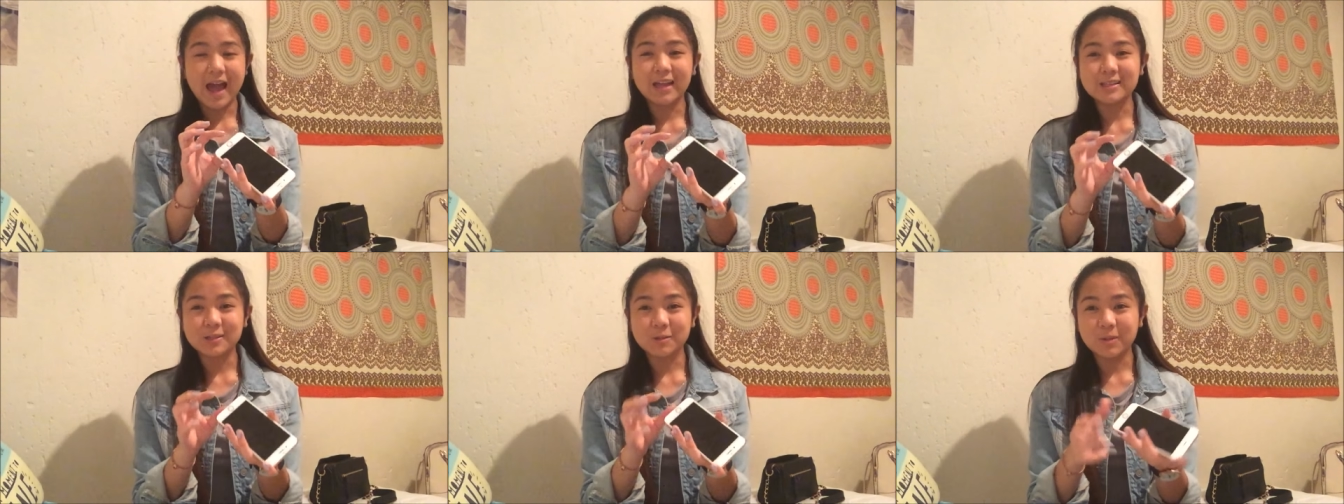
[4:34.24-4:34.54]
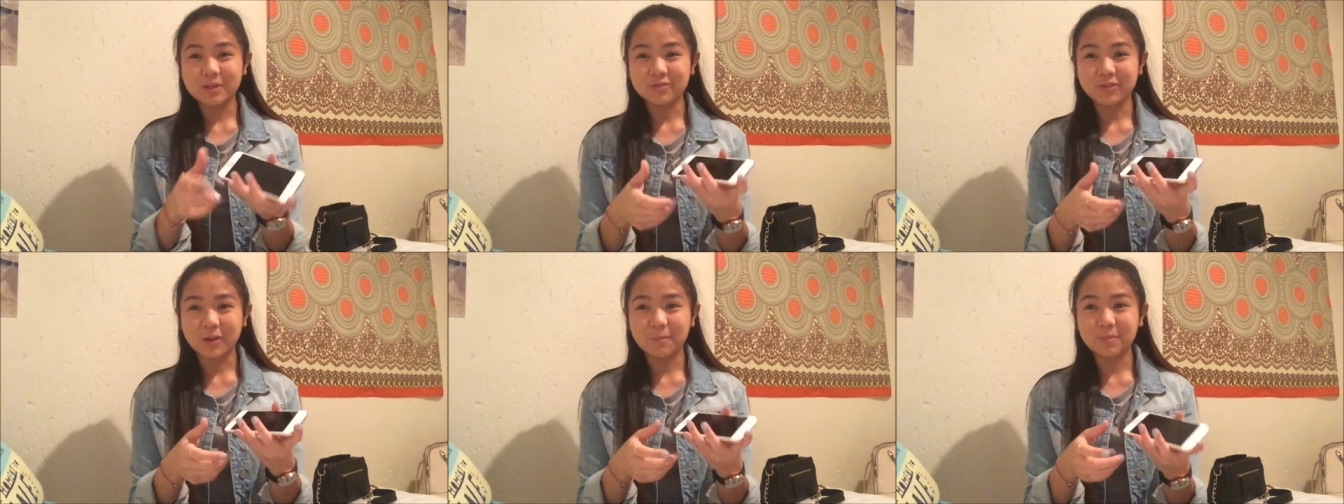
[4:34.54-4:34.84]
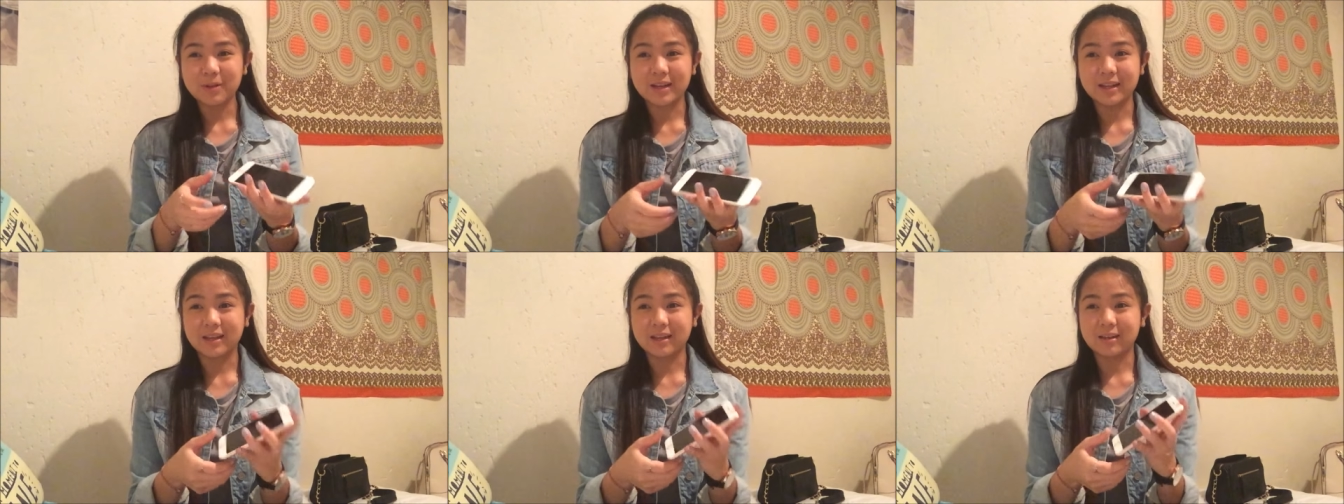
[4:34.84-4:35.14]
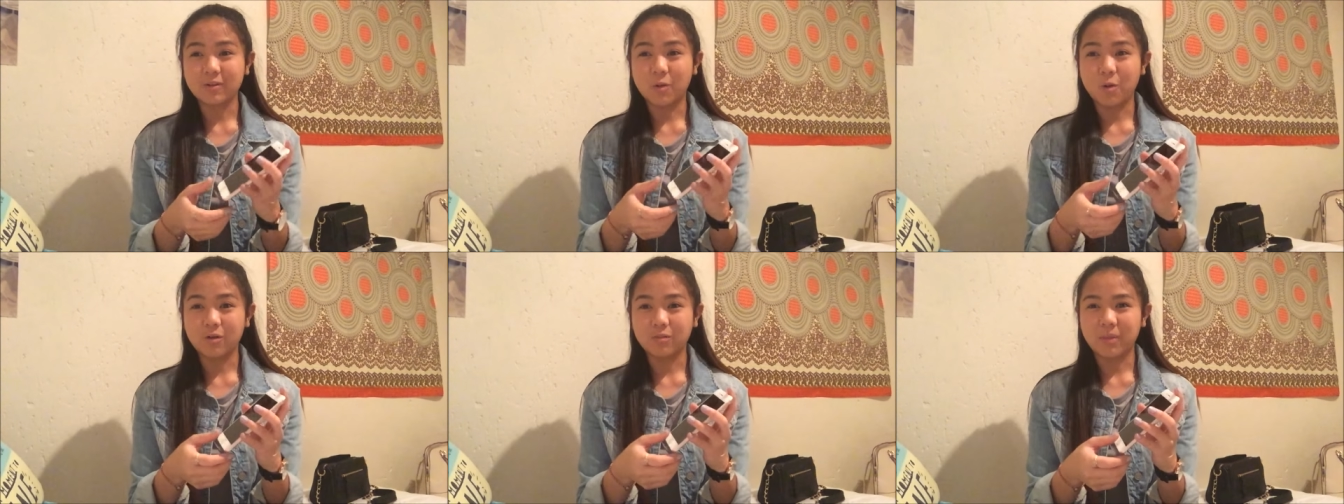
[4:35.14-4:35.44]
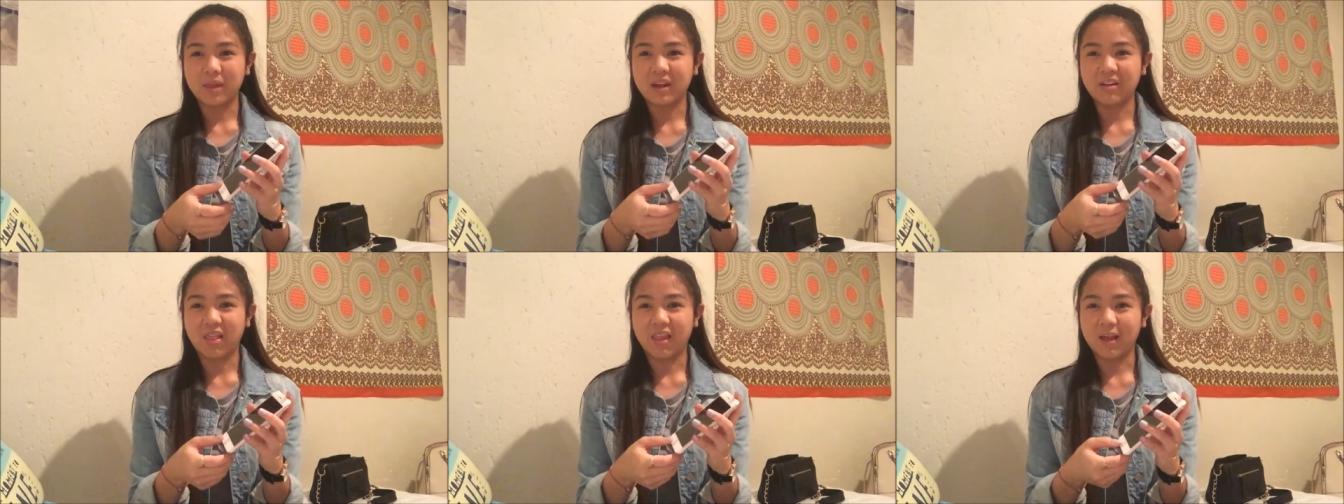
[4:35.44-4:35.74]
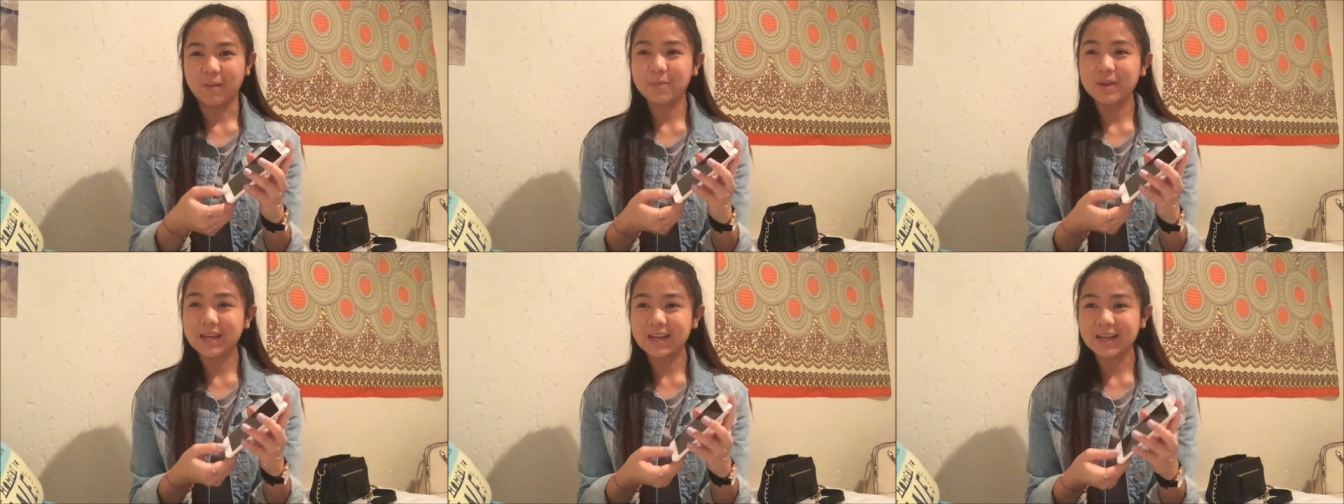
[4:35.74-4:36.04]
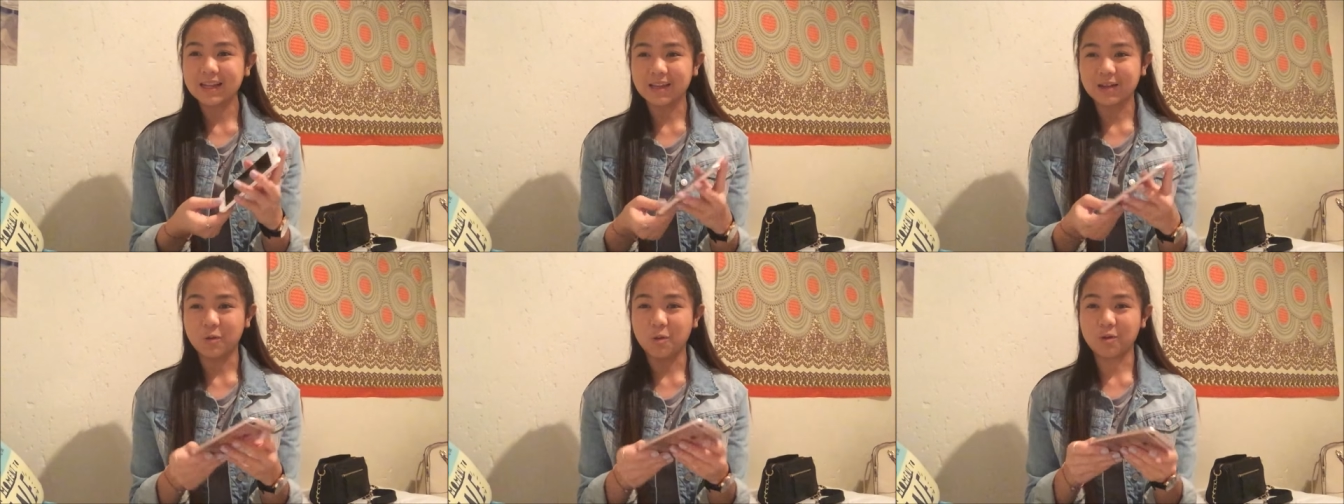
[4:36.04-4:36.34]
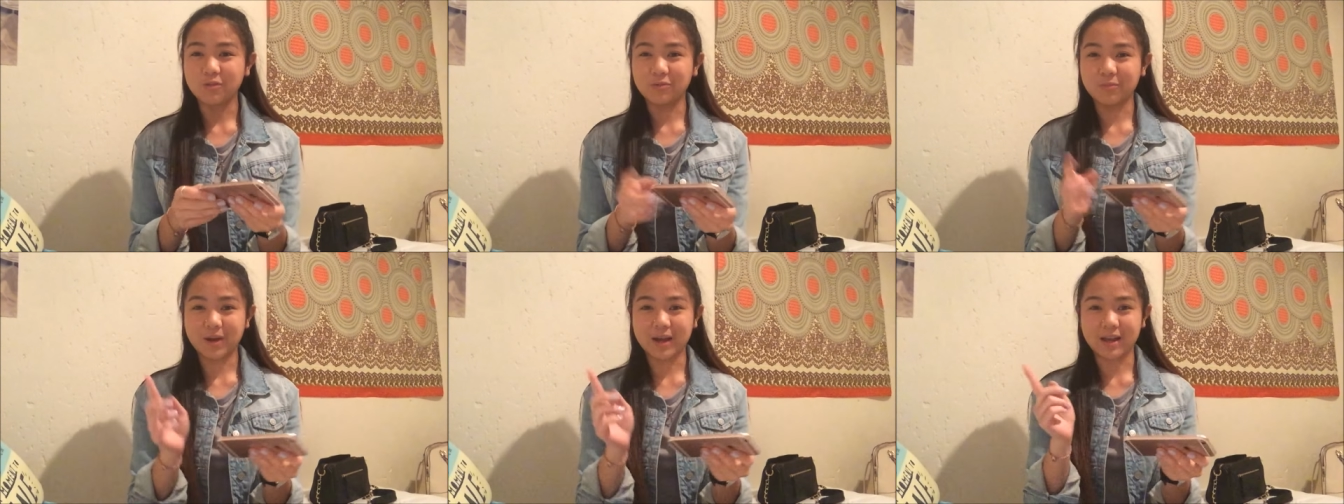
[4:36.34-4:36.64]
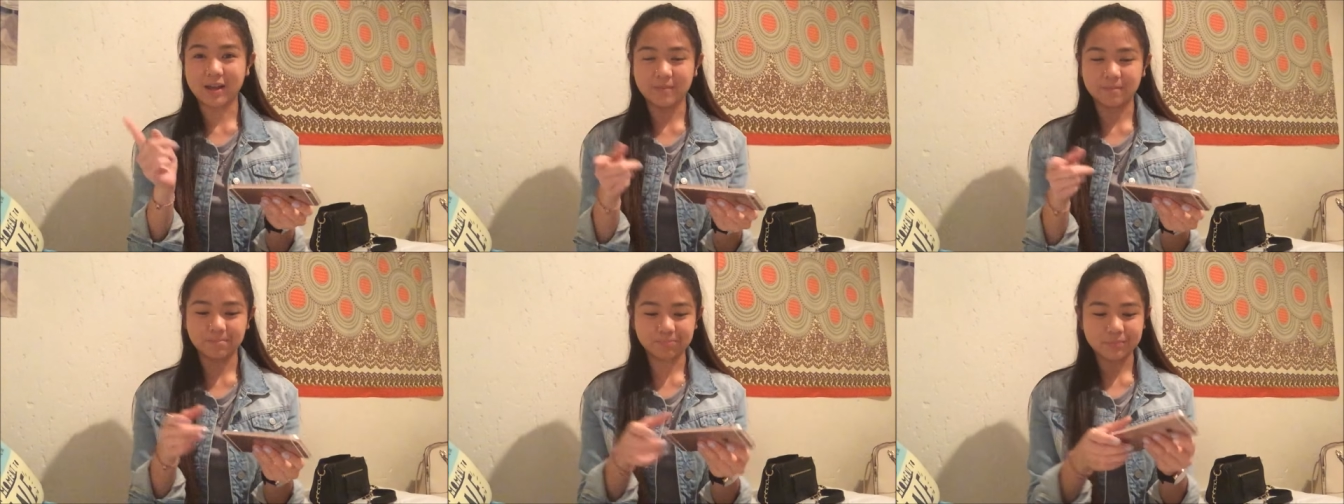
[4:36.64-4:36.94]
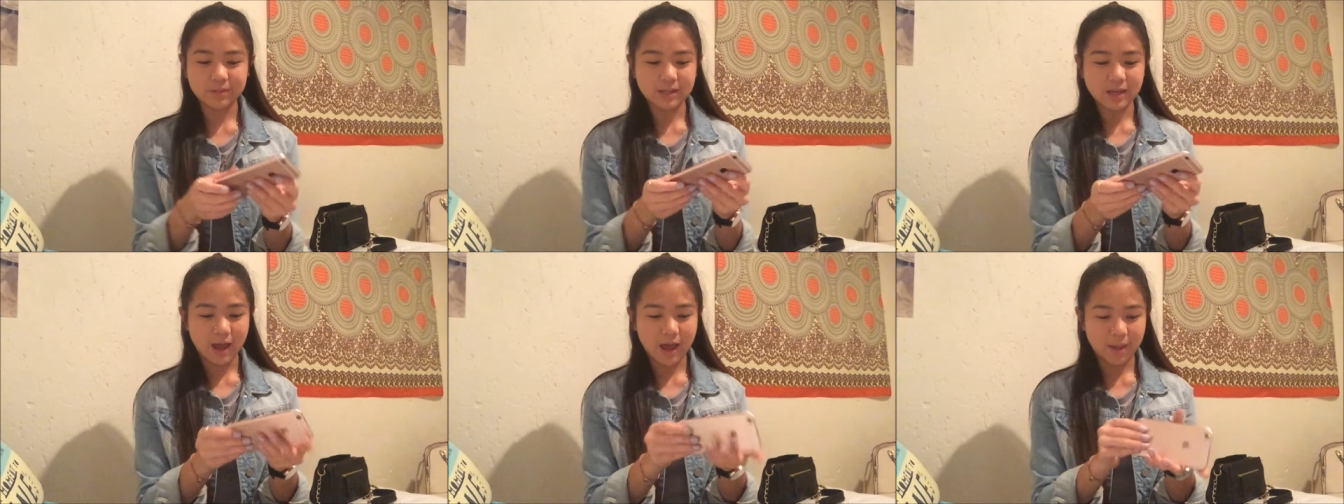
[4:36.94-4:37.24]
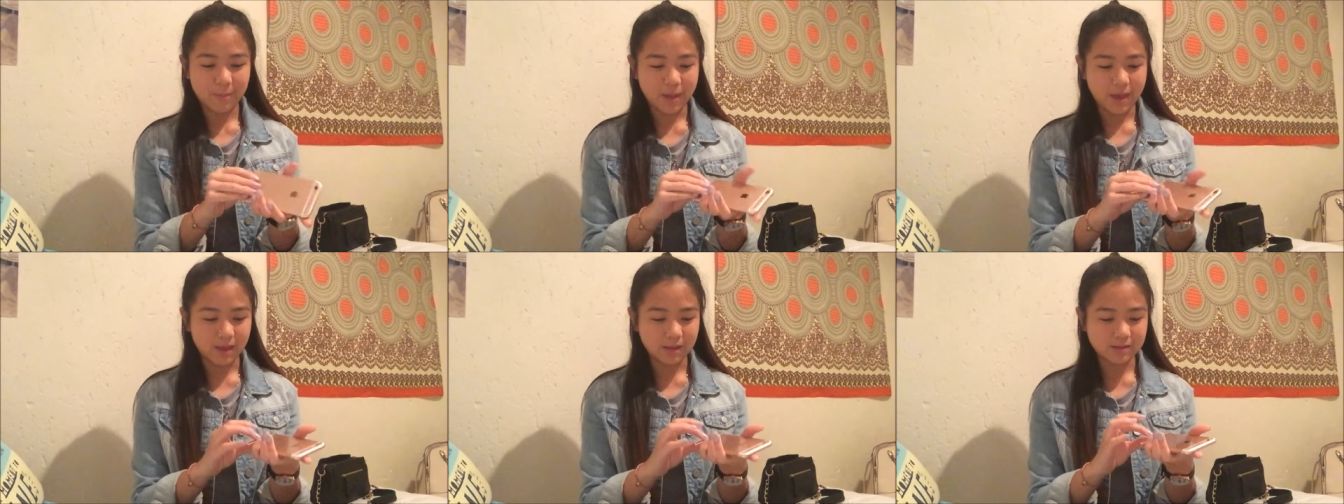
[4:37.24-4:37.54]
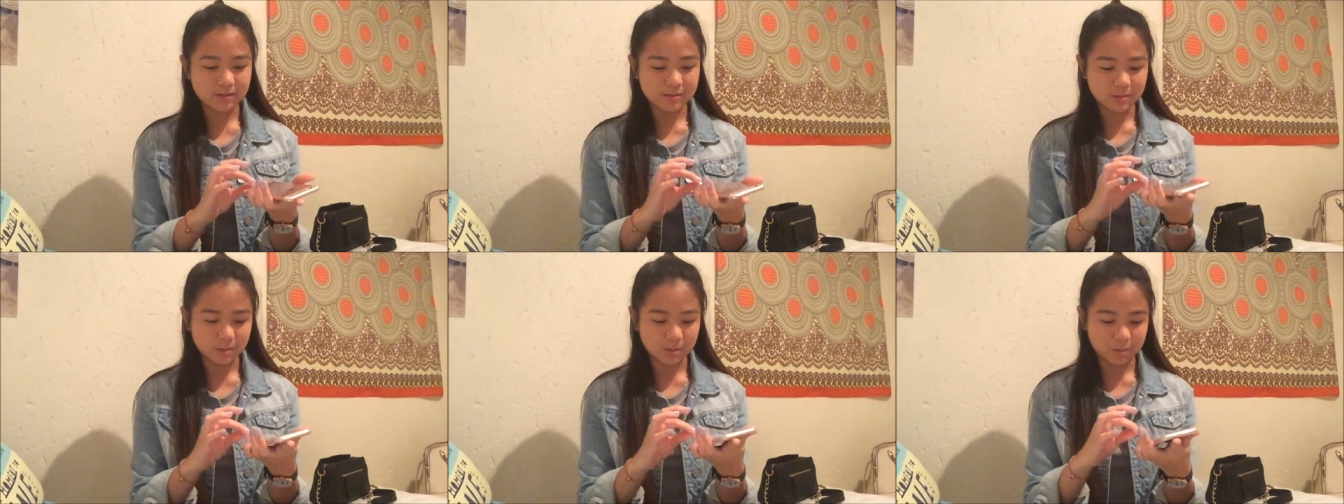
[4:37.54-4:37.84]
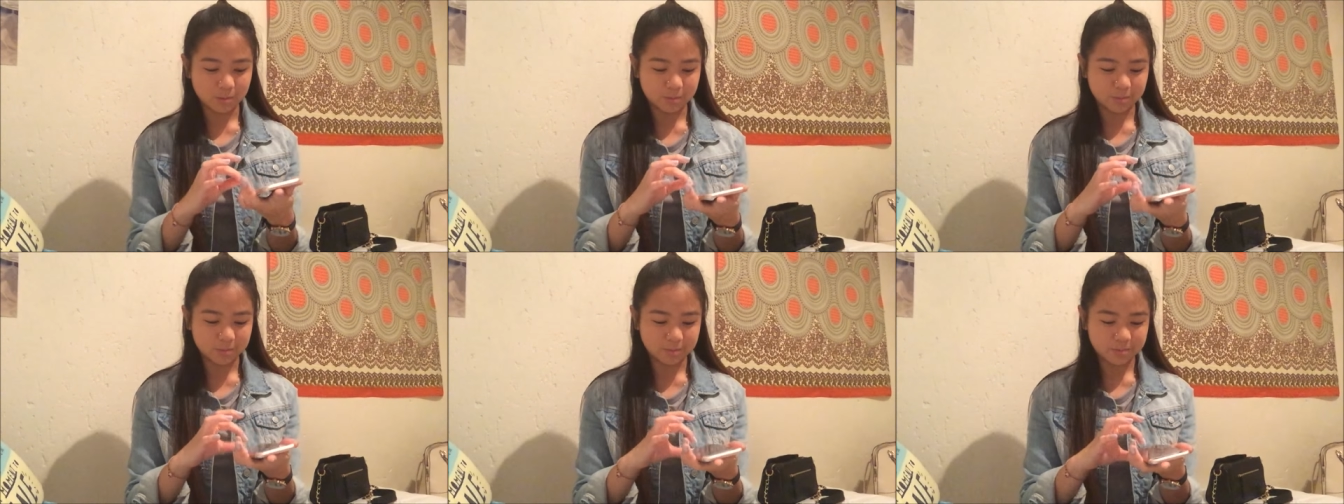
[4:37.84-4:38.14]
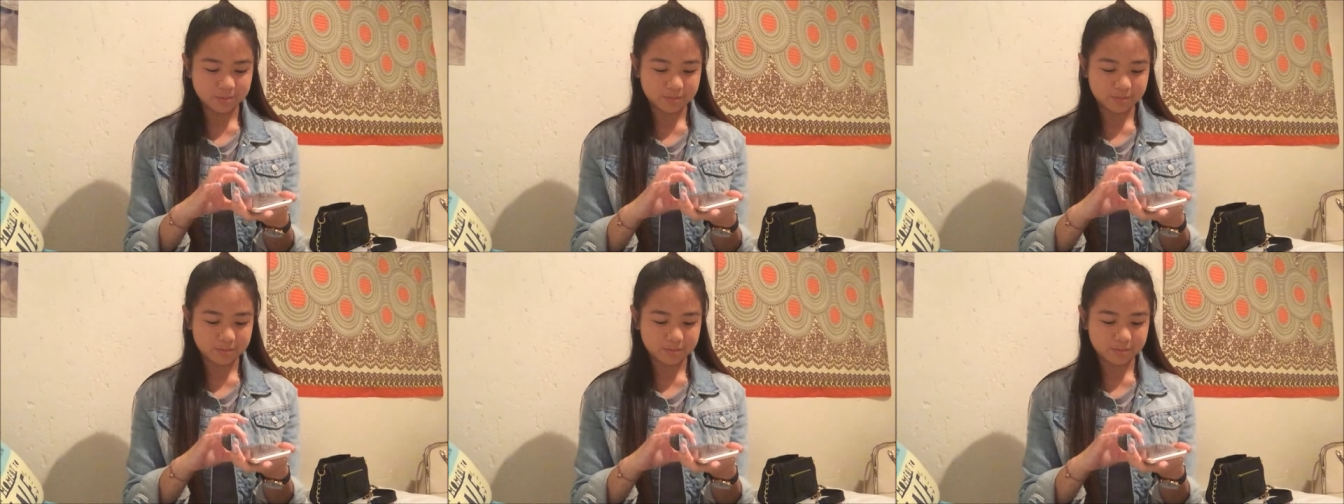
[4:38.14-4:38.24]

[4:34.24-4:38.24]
I had so much fun peeling it off my iPad, so.